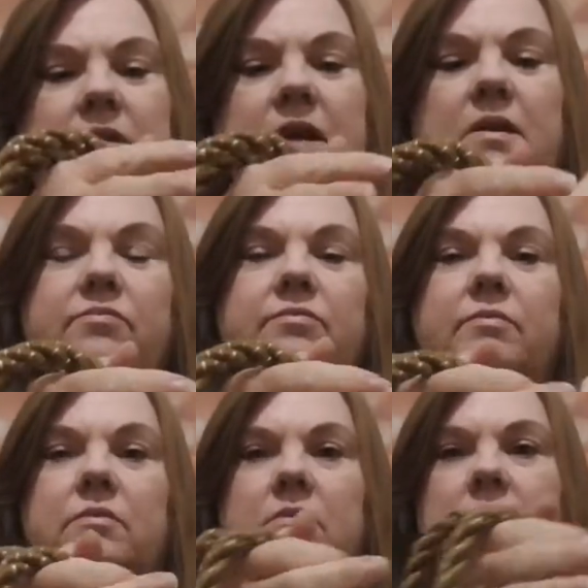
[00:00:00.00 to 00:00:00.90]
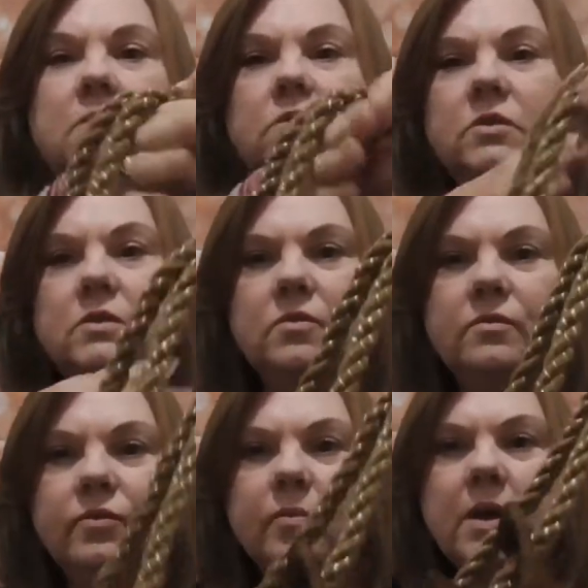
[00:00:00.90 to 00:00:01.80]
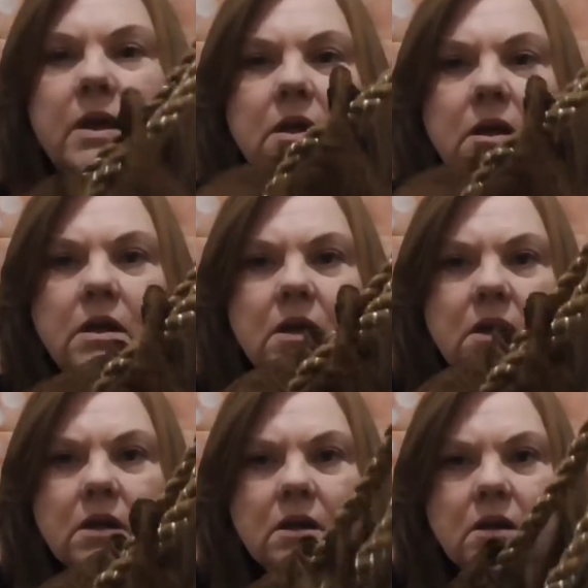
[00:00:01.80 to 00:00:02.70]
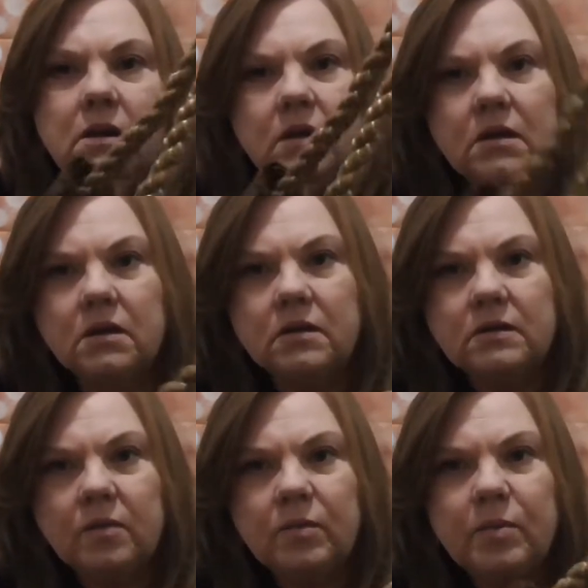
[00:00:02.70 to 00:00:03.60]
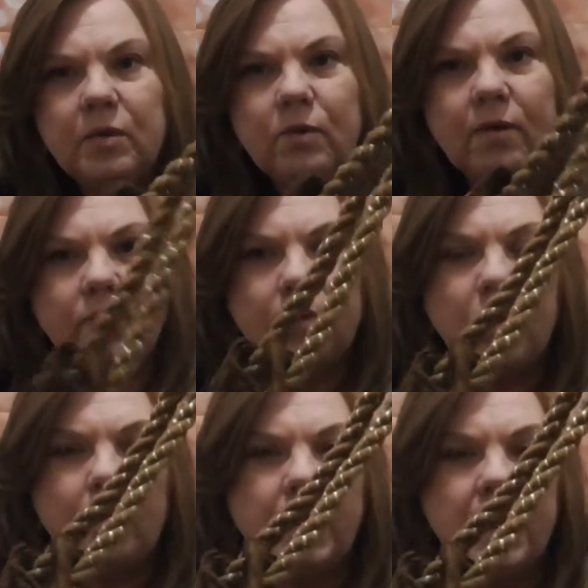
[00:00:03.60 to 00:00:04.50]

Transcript: tough, which is good for me because I'm a bit rough with my